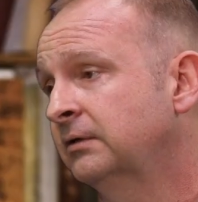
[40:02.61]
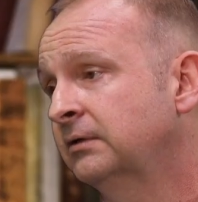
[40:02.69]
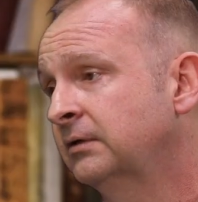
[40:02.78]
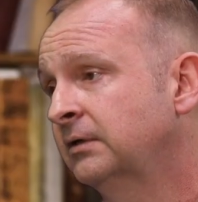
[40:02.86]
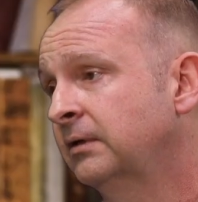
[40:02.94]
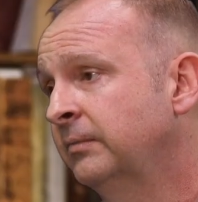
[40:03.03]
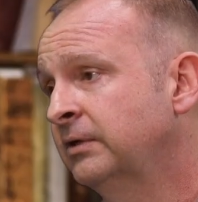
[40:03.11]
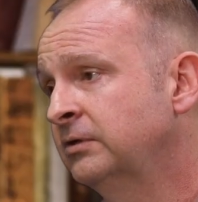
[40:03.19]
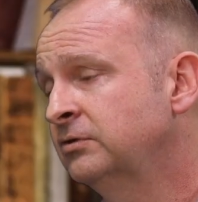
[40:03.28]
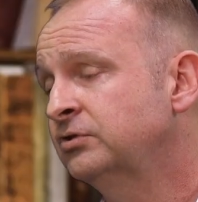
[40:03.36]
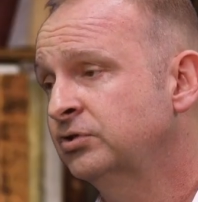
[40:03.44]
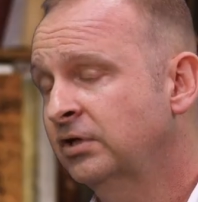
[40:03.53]
I mean,
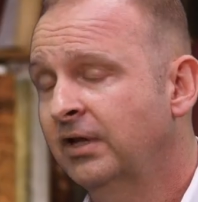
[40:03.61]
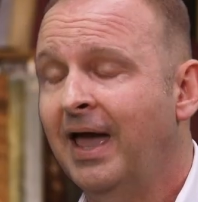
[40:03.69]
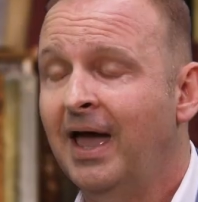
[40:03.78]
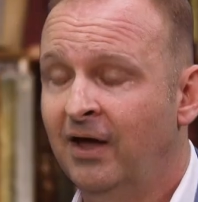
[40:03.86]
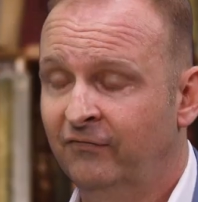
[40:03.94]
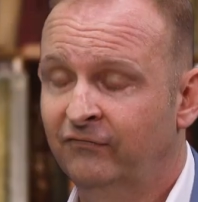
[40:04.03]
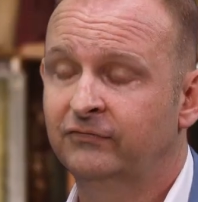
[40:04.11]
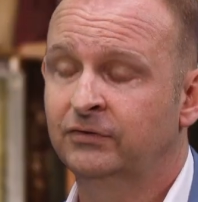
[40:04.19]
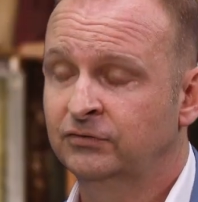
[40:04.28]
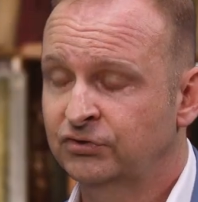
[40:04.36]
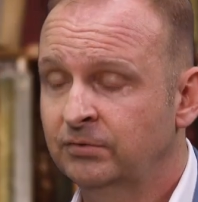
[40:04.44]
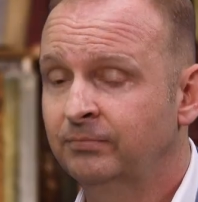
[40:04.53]
you should
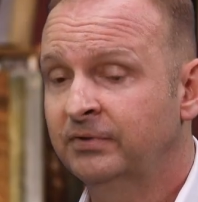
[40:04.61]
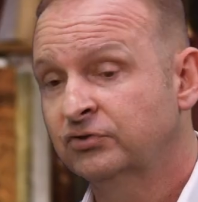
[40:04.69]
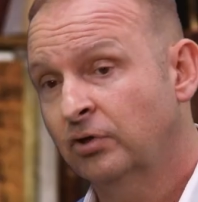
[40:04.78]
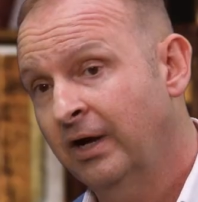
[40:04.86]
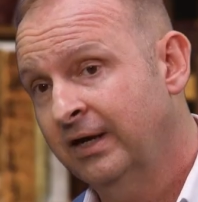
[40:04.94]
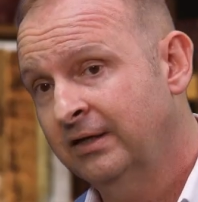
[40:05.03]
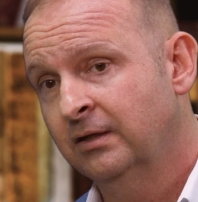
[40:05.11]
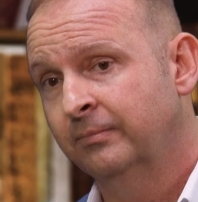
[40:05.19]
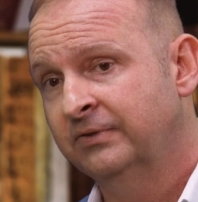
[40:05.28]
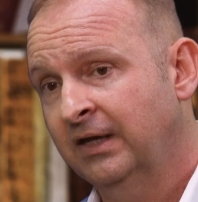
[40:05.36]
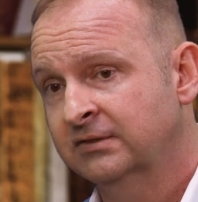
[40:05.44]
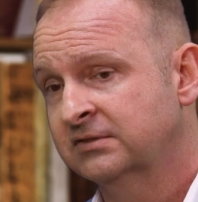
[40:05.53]
be trying to
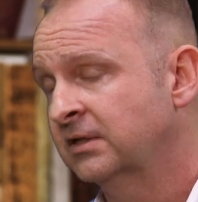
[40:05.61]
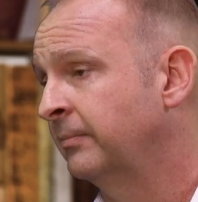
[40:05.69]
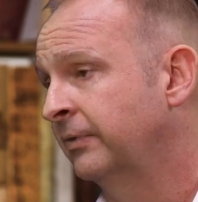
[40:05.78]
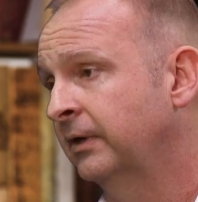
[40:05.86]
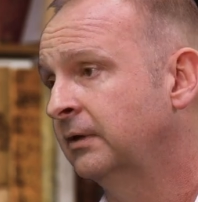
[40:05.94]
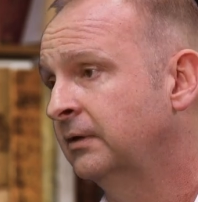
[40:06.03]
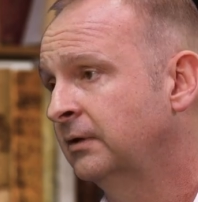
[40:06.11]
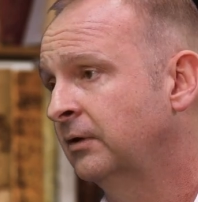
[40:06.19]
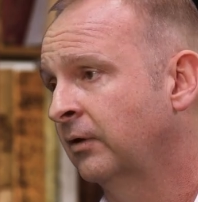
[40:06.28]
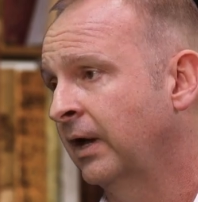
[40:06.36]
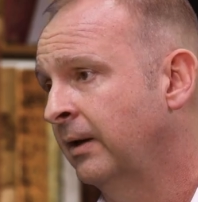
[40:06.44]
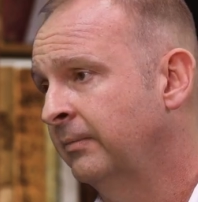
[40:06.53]
obtain something.
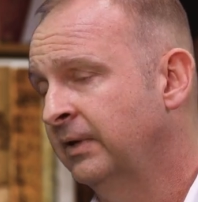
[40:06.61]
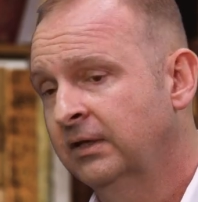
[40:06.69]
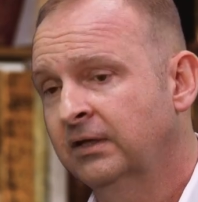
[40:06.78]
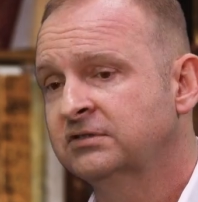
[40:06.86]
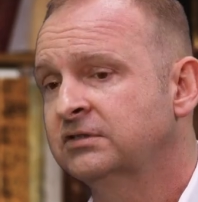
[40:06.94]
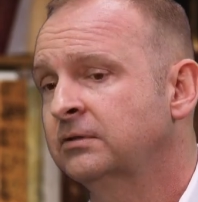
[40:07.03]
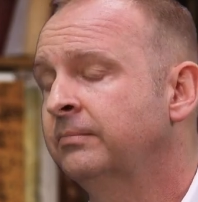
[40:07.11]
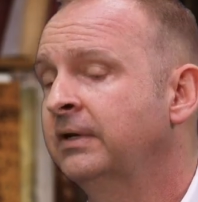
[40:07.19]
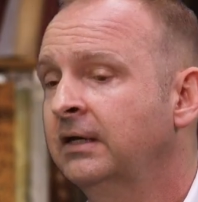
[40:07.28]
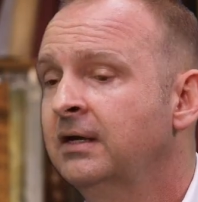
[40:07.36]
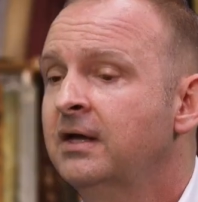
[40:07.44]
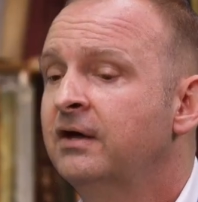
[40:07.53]
Okay. I mean, it should
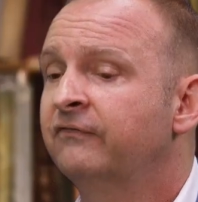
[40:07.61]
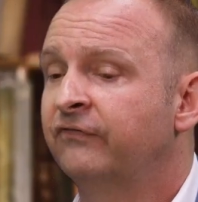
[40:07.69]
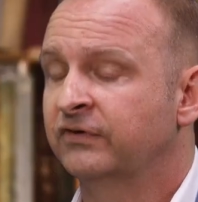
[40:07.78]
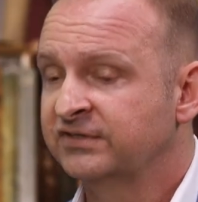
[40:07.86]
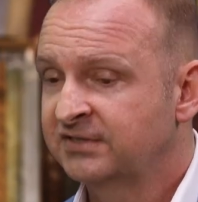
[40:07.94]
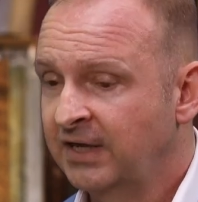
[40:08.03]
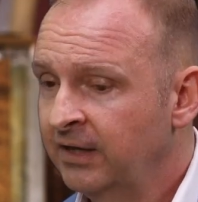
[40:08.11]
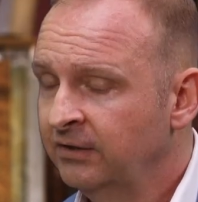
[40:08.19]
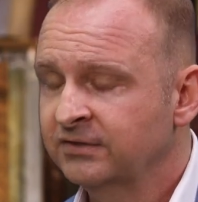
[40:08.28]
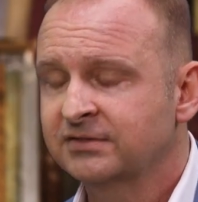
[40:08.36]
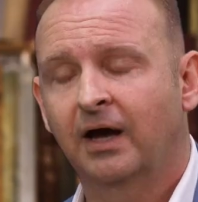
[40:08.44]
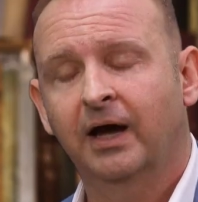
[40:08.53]
be for
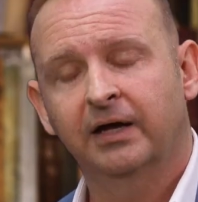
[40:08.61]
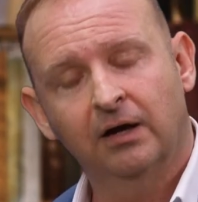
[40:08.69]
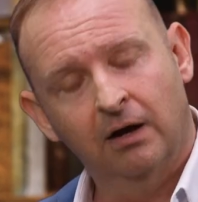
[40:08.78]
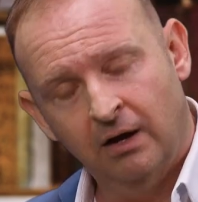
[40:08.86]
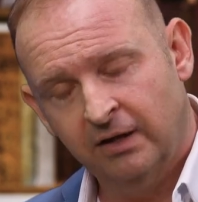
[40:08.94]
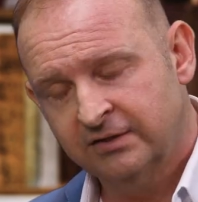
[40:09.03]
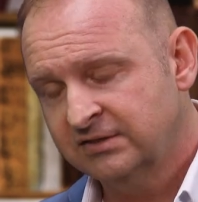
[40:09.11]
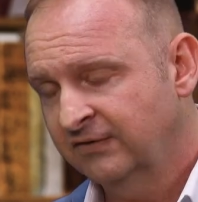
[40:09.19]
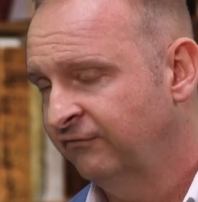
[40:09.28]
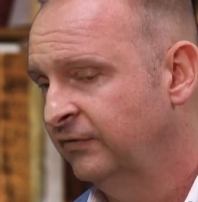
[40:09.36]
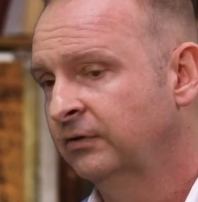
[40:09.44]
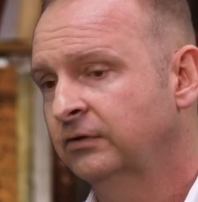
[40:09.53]
sales. I honestly
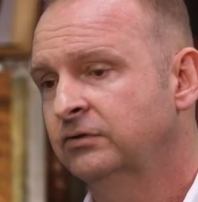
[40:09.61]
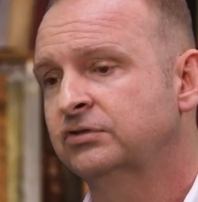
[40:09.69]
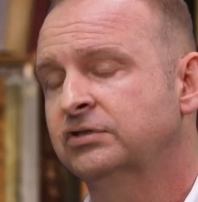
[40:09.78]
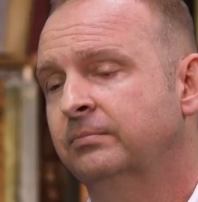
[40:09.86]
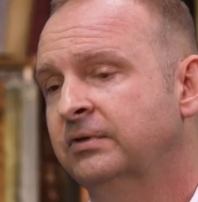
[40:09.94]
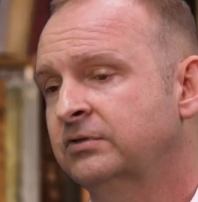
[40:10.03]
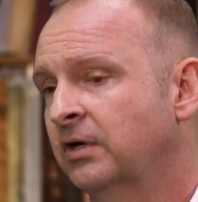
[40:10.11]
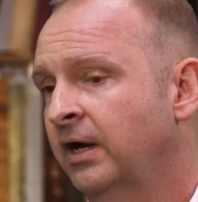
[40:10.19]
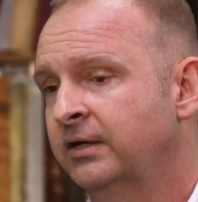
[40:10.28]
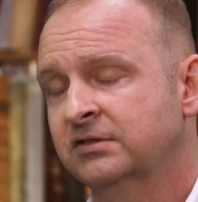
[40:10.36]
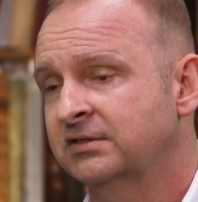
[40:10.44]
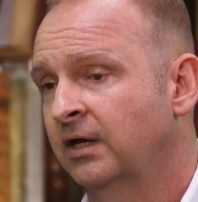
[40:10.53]
feel you should be
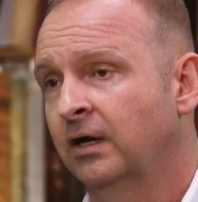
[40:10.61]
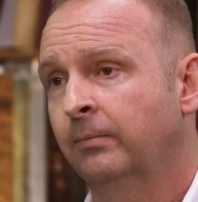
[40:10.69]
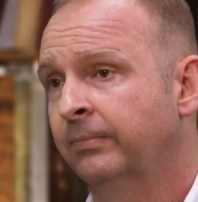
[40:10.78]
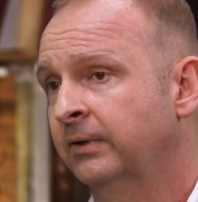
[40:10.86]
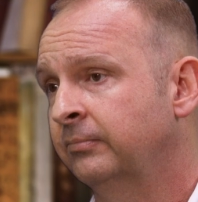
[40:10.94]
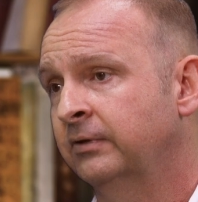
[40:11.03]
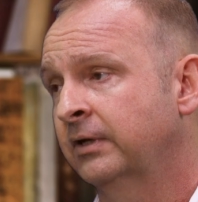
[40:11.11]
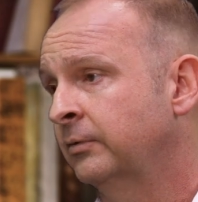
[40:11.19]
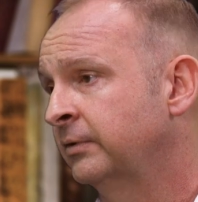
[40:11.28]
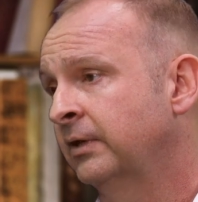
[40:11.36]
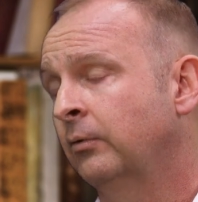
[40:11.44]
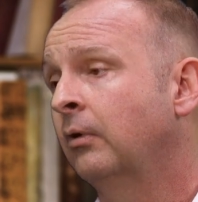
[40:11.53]
trying just to help people get
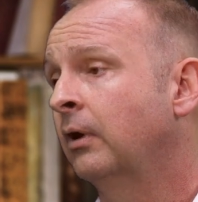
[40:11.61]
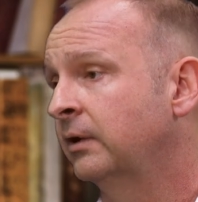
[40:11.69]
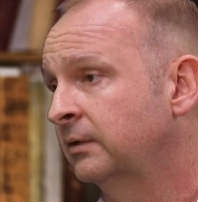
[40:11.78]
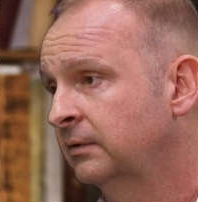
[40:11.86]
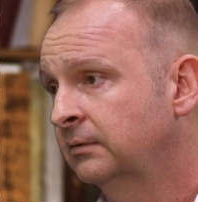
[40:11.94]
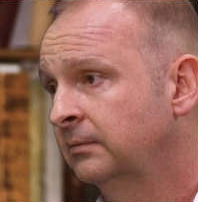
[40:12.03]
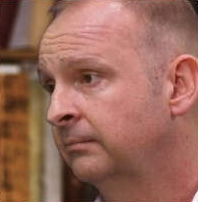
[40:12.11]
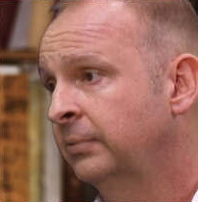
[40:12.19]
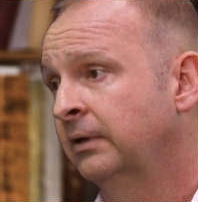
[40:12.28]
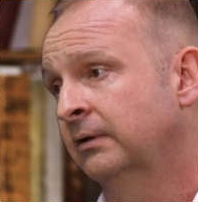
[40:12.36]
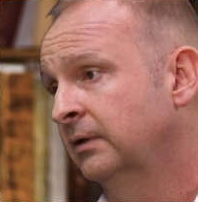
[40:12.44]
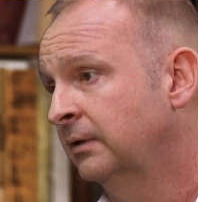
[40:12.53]
what they want,
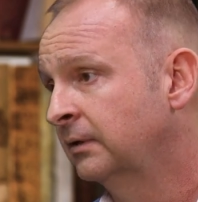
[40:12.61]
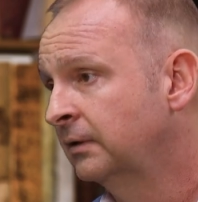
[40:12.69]
period.